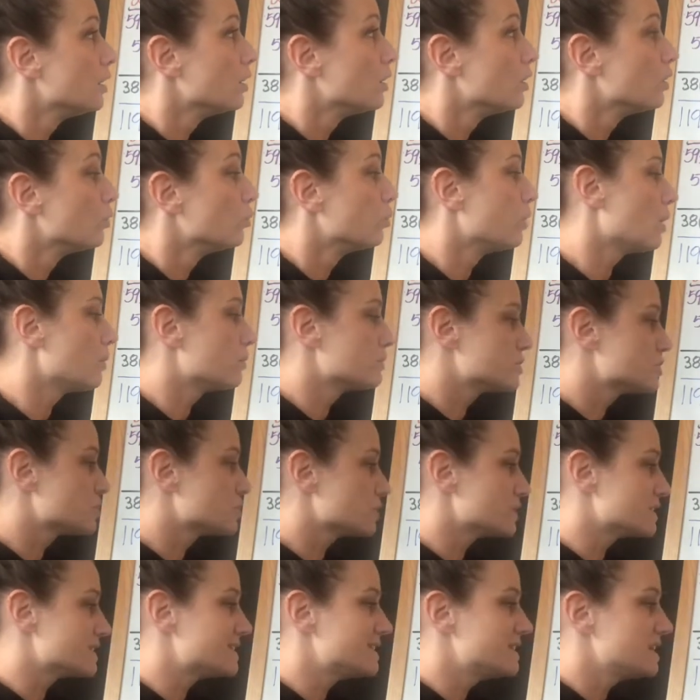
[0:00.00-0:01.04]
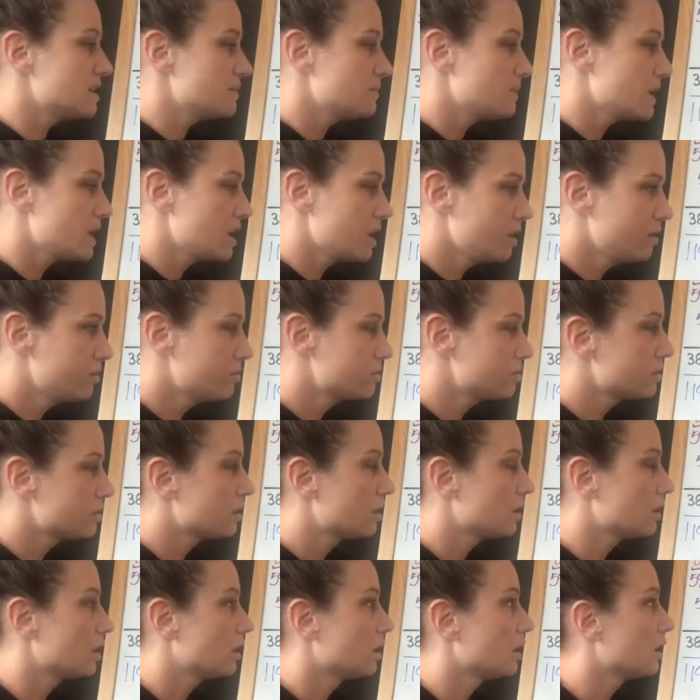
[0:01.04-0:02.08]
what would choice D be?
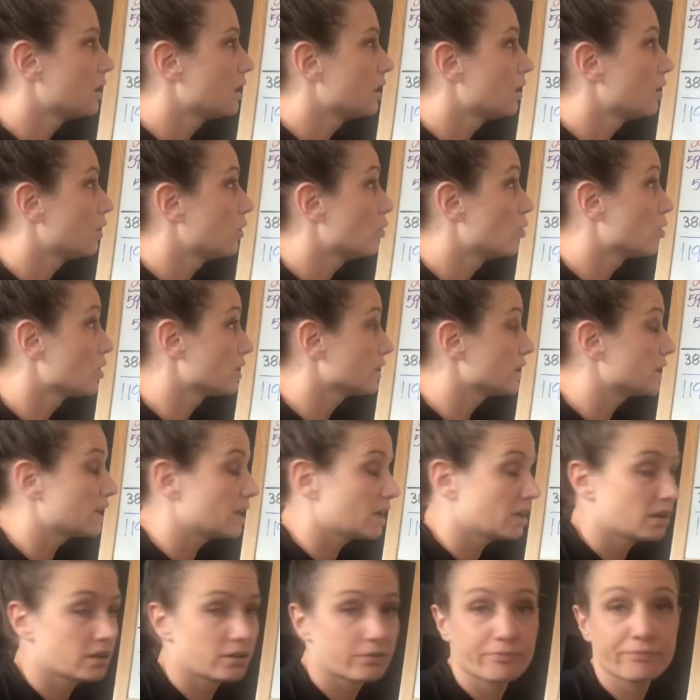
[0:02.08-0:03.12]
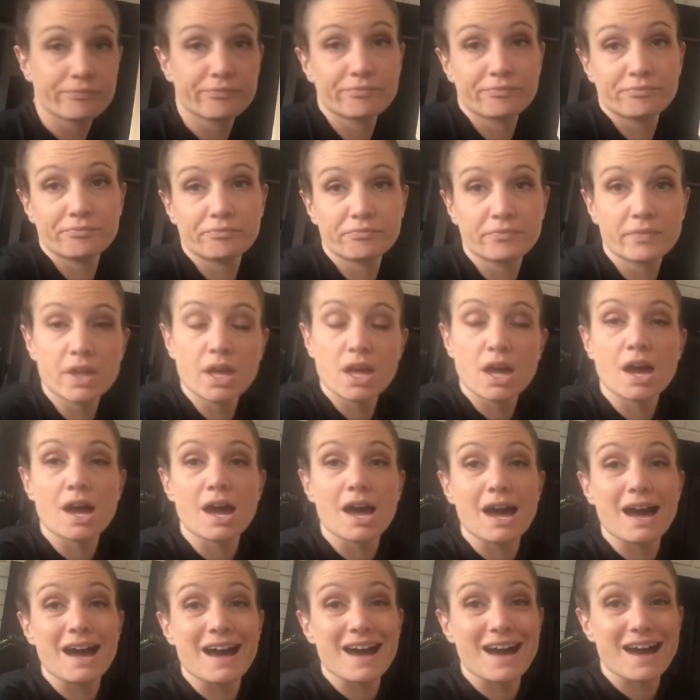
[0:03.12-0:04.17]
Or E?
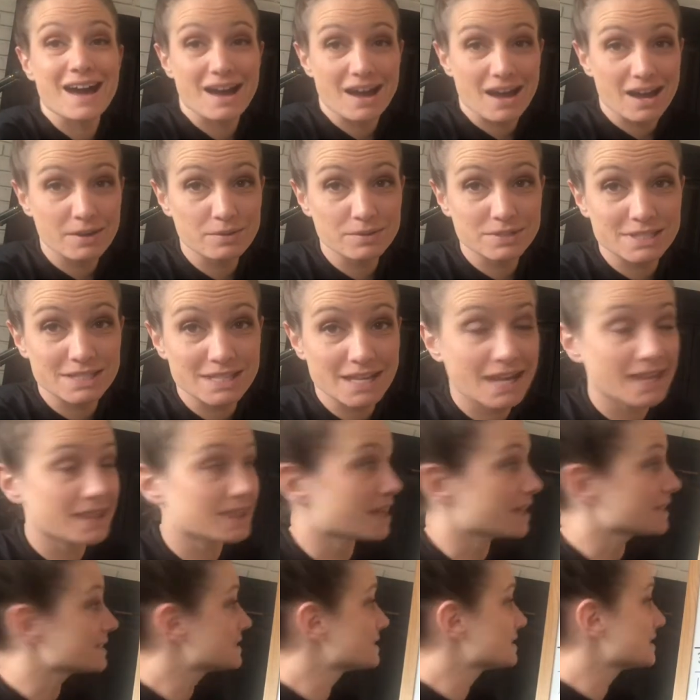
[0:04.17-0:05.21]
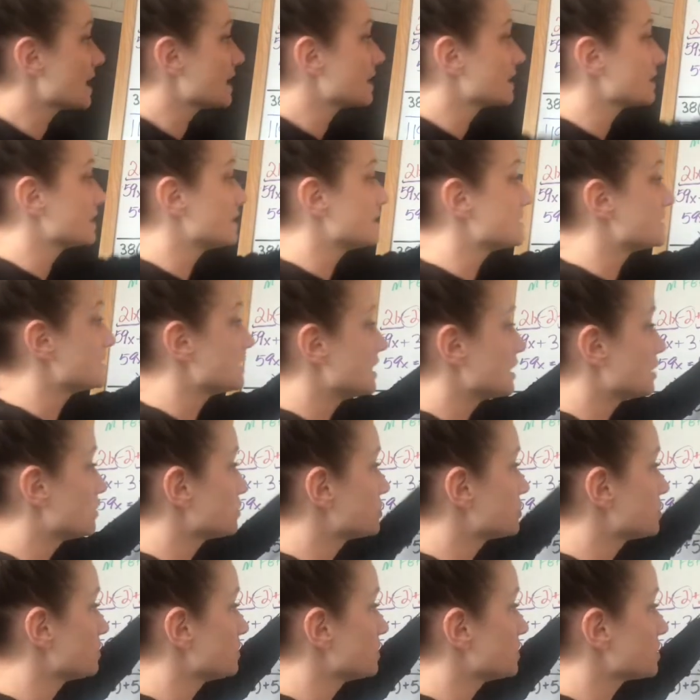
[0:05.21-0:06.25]
I would say that setting these equal
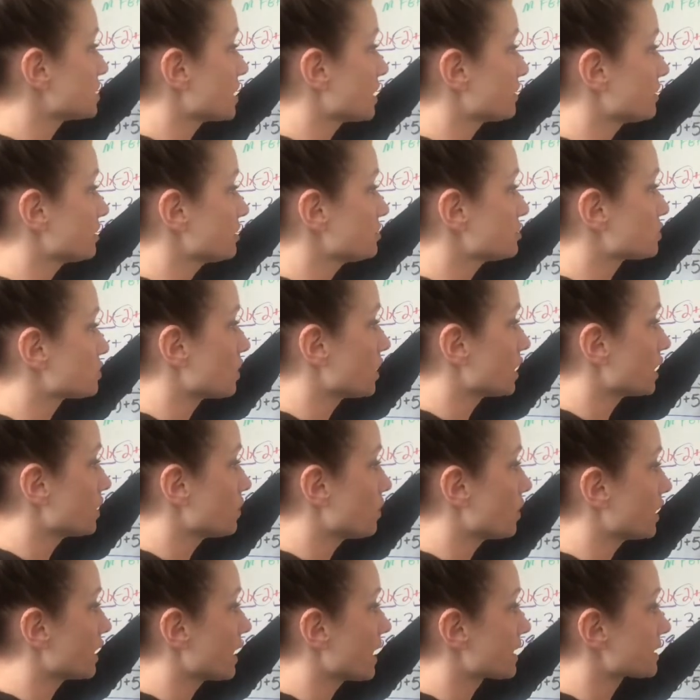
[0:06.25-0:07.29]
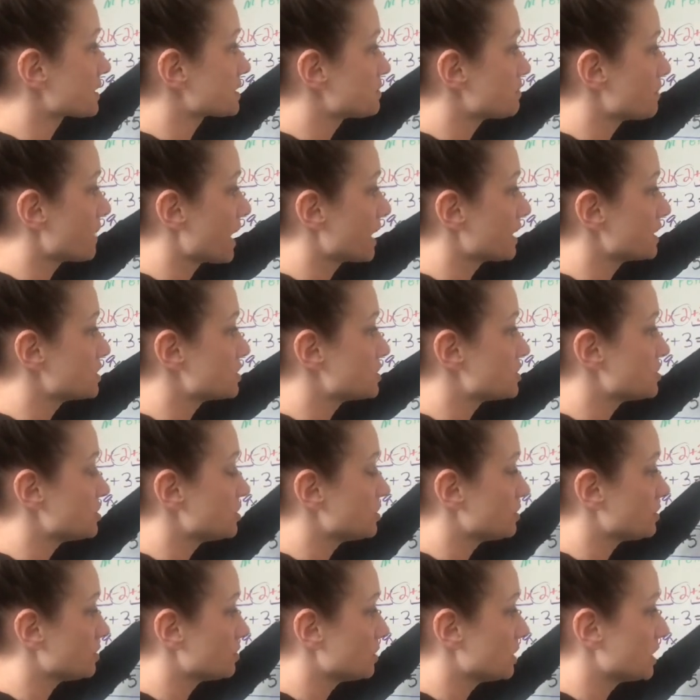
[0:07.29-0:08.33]
to each other, 21x minus
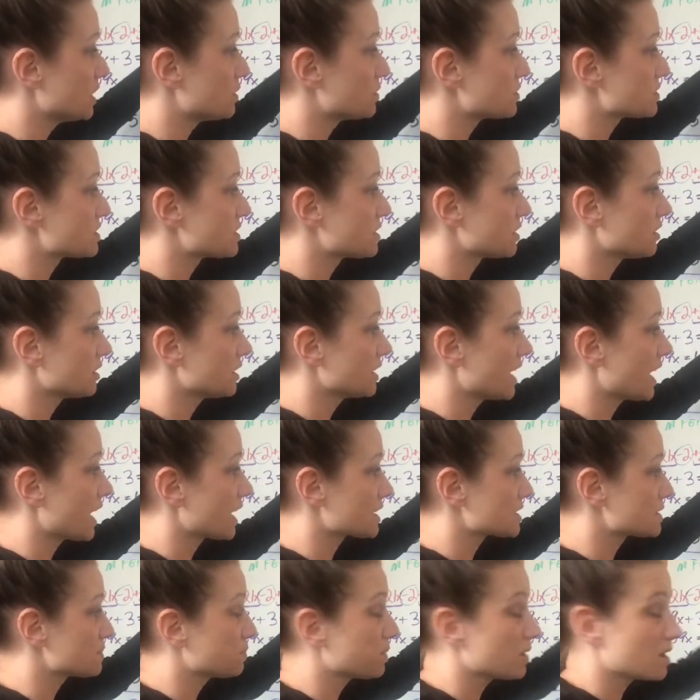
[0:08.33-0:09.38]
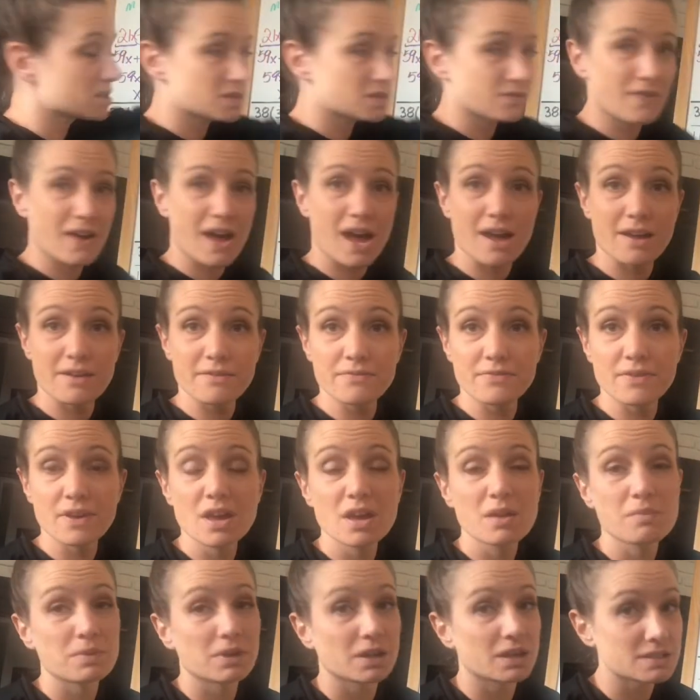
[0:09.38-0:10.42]
2 equals 30x plus 5,
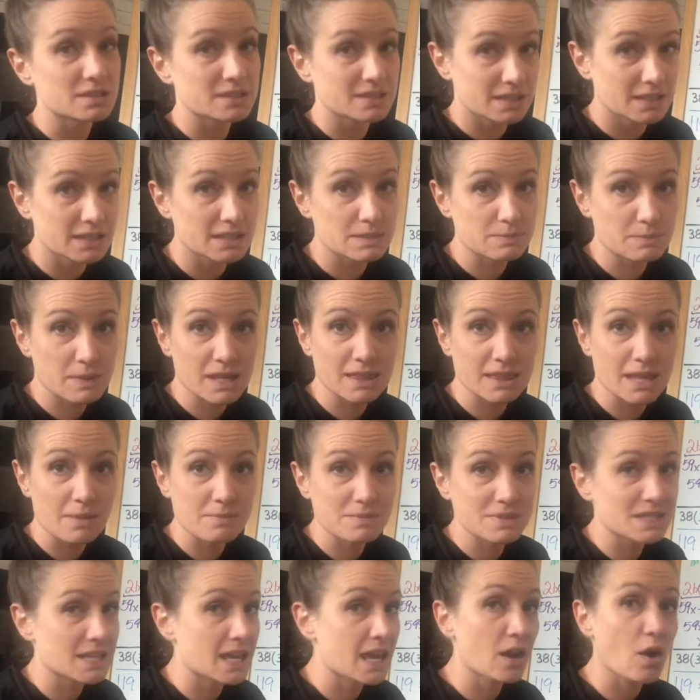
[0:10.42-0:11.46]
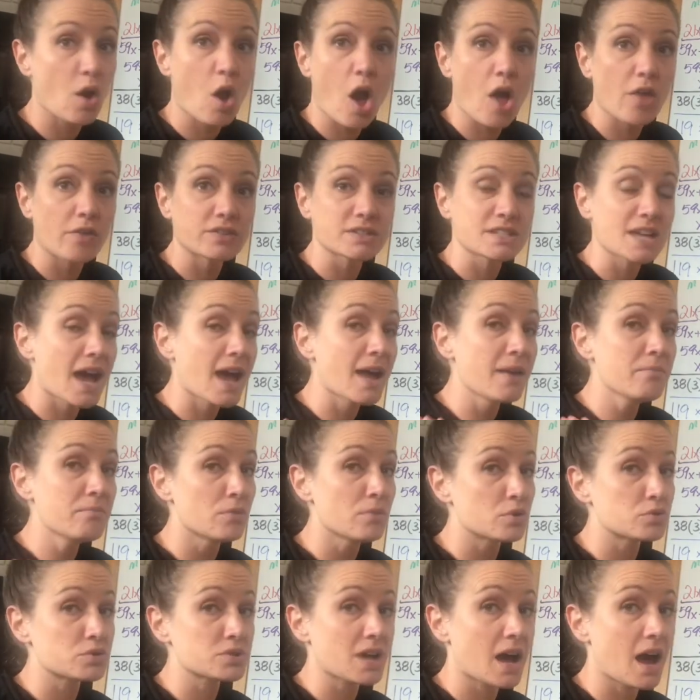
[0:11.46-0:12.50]
because kids make that mistake all the time,
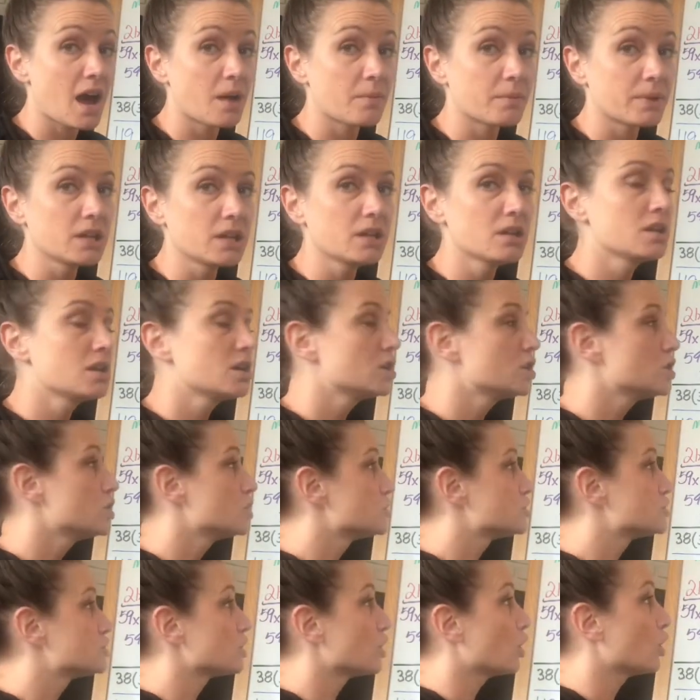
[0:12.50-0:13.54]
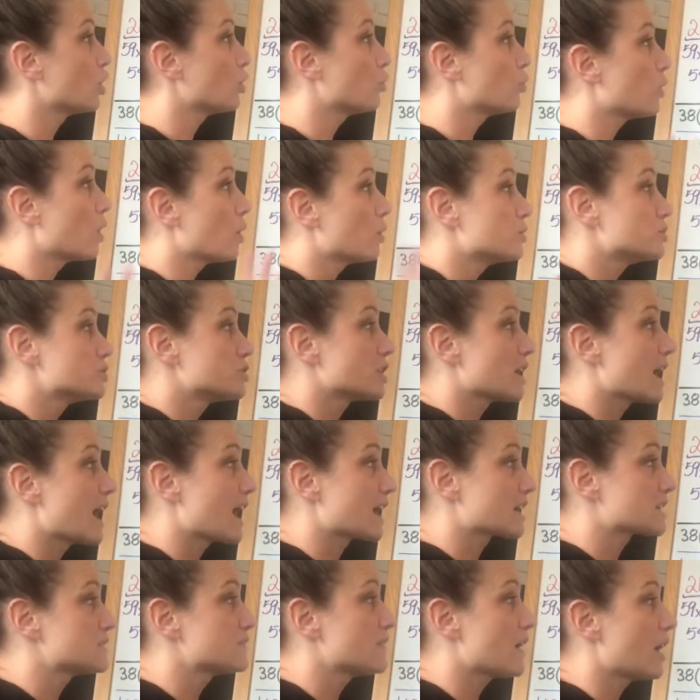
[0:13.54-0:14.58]
most common. So what would your
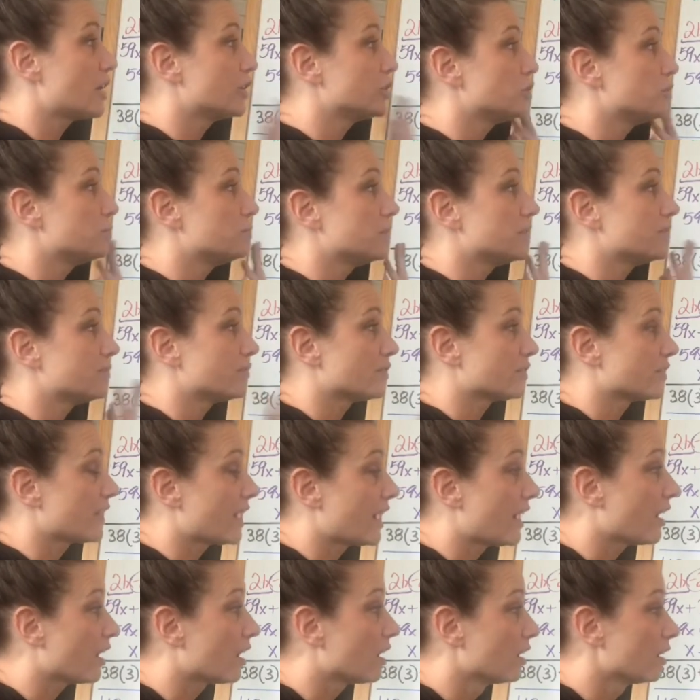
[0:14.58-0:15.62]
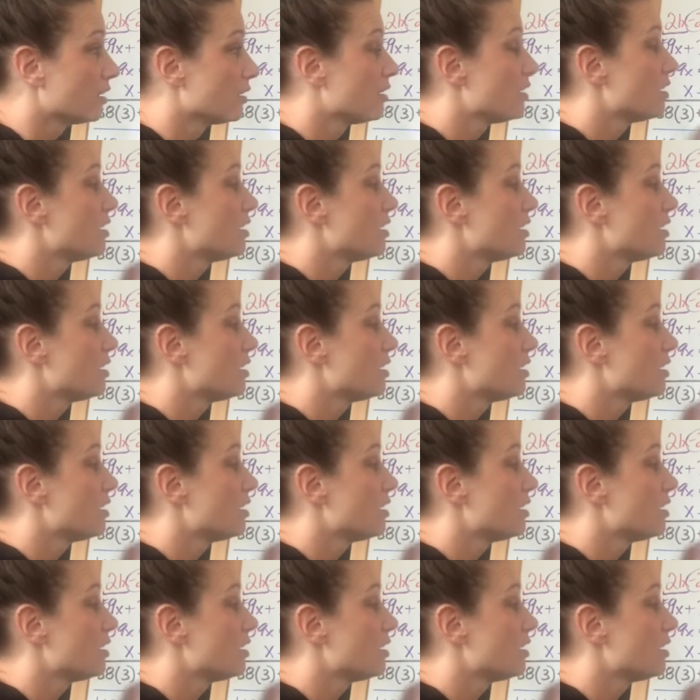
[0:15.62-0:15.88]
x value be for there?